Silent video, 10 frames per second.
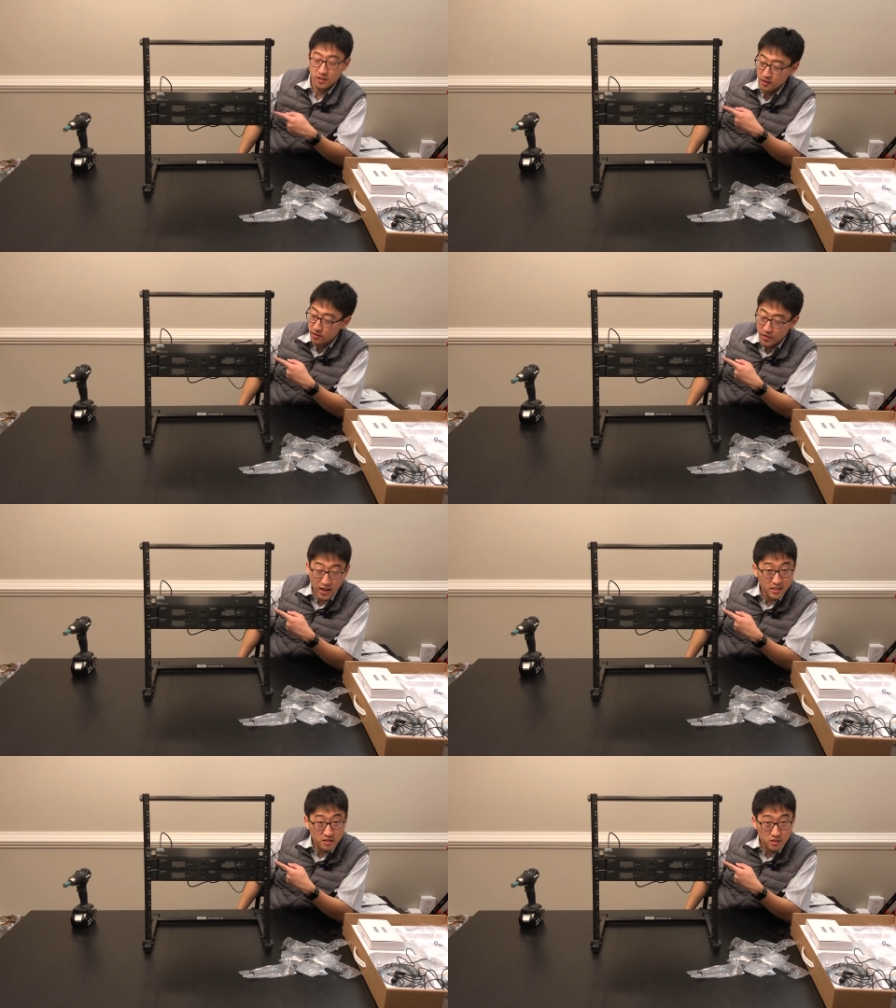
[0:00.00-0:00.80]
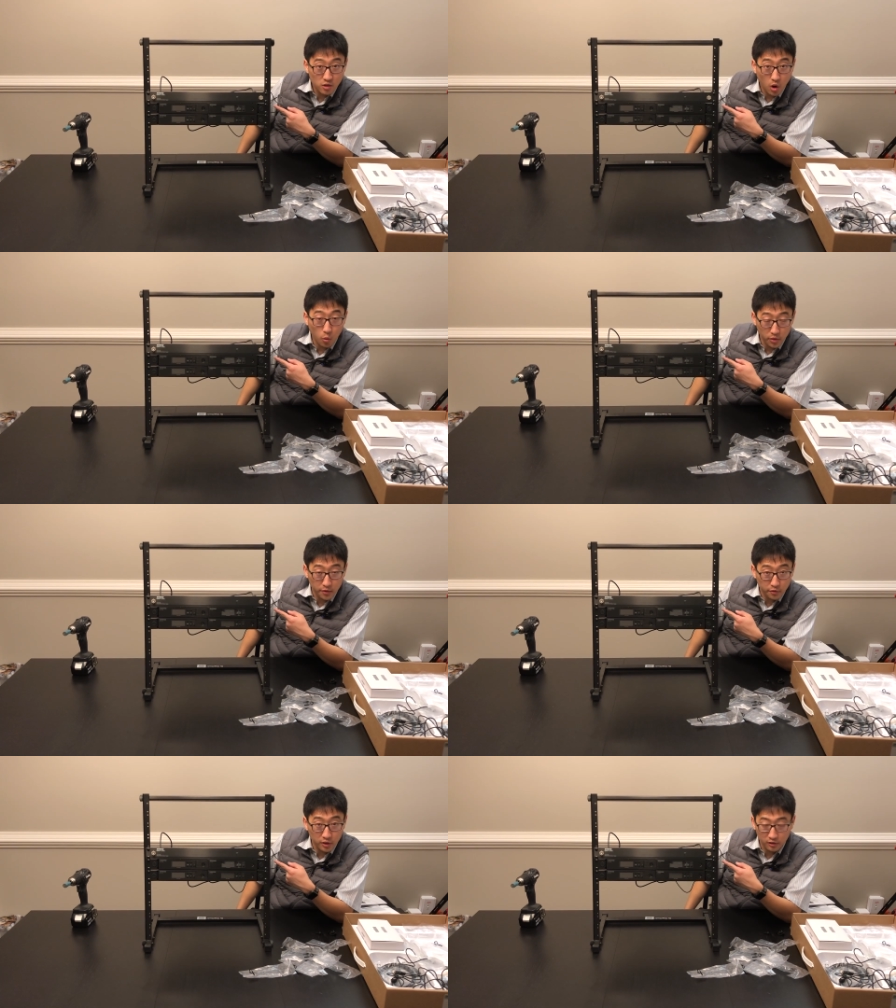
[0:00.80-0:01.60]
And that's what the
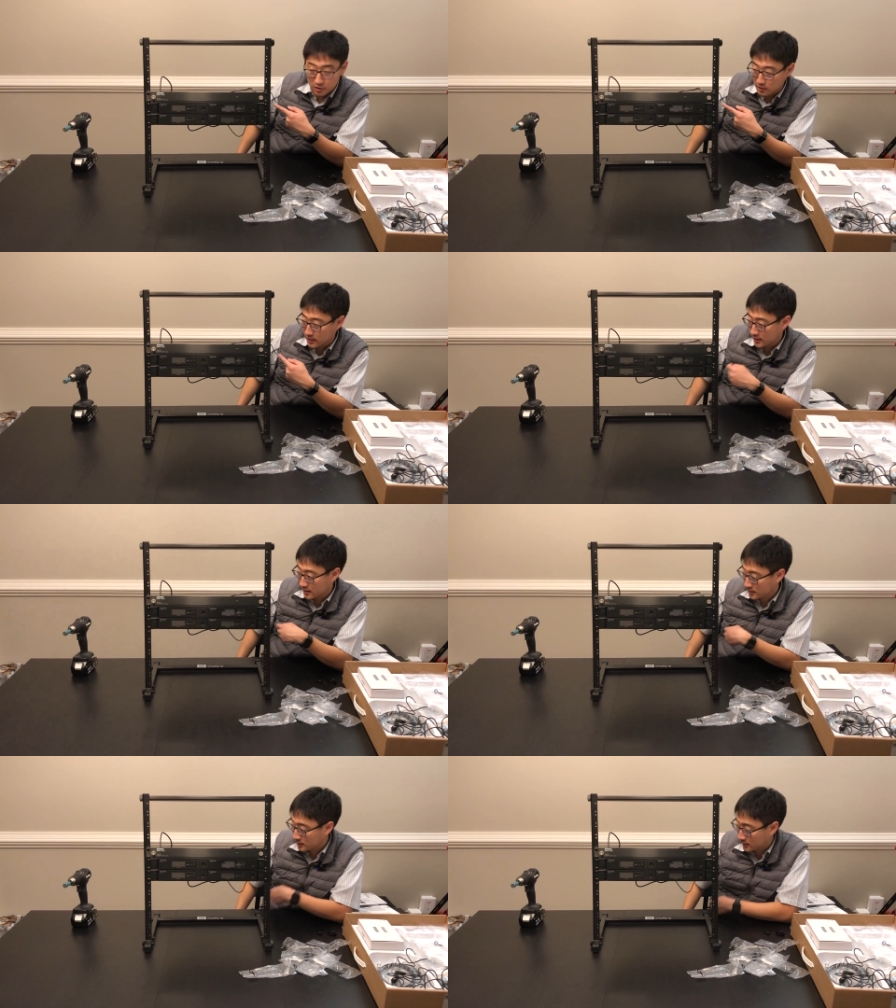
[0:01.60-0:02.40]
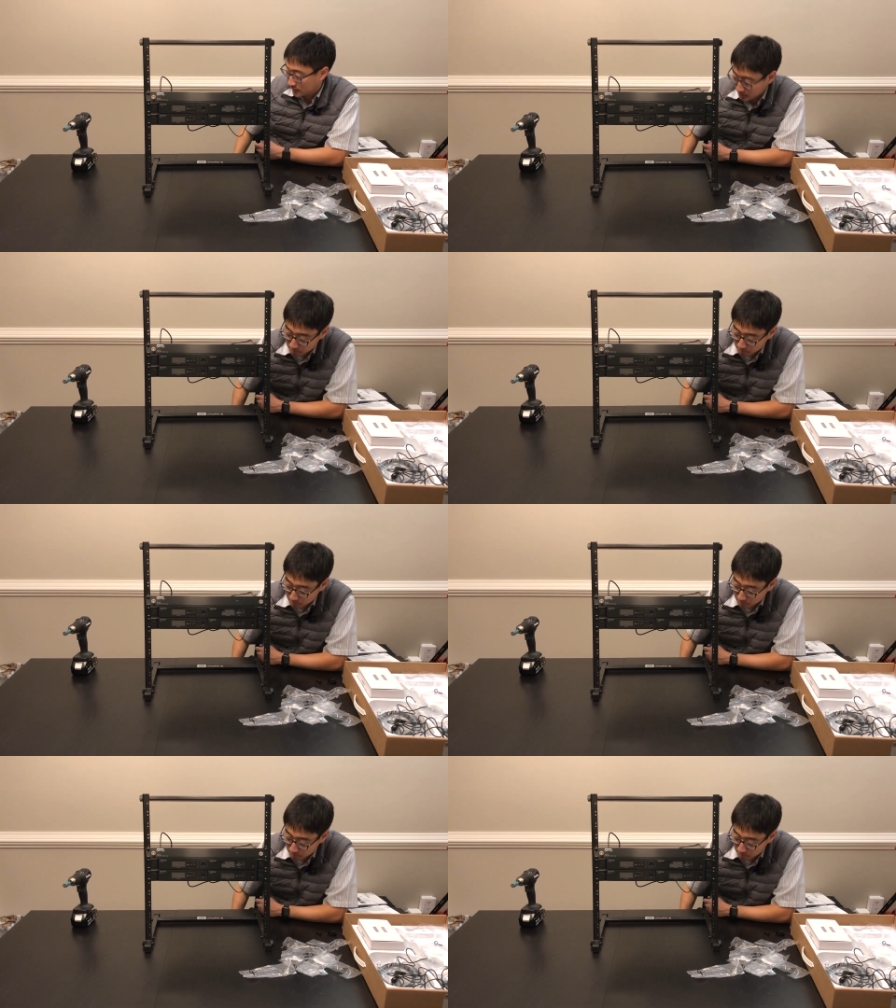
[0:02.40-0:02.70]
front looks like. Um,